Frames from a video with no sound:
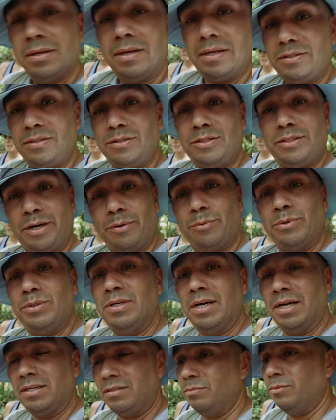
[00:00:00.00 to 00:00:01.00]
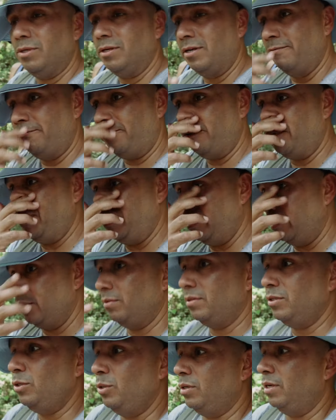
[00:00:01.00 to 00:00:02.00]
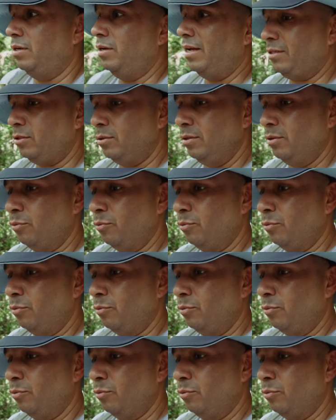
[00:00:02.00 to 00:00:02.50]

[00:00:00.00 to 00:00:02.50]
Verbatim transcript: I should share with you guys some good info here. You can actually